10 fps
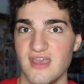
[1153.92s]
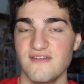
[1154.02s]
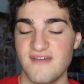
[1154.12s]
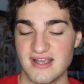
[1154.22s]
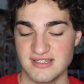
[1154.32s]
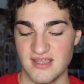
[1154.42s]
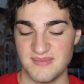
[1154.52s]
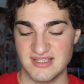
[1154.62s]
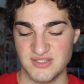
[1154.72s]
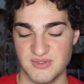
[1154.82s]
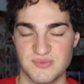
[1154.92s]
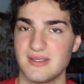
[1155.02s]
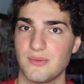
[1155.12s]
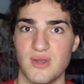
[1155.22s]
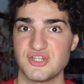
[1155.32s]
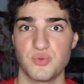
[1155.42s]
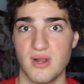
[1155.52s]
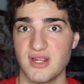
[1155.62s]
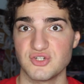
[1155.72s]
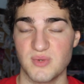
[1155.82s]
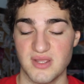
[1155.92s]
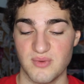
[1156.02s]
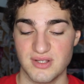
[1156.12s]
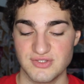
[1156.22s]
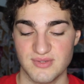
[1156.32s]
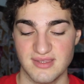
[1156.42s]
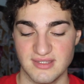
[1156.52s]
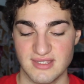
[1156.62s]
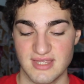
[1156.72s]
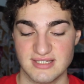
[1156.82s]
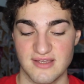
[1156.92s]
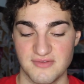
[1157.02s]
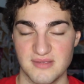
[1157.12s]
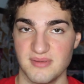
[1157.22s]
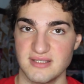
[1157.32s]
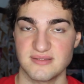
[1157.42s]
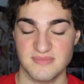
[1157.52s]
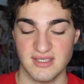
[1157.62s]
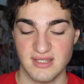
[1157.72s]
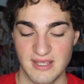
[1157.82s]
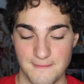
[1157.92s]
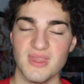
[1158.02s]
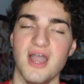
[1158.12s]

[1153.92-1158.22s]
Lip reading: fact in that, because he was like, what, 20 or 21? So I think that definitely played something in it.